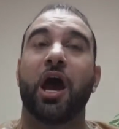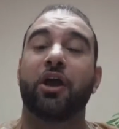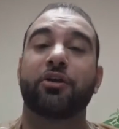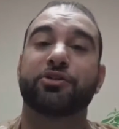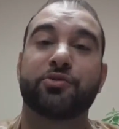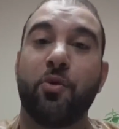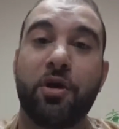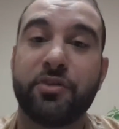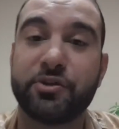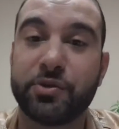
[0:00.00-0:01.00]
I could have
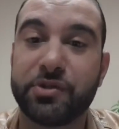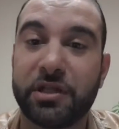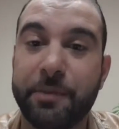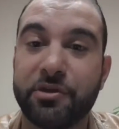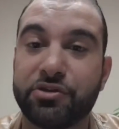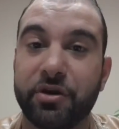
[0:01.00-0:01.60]
sworn this was a lemon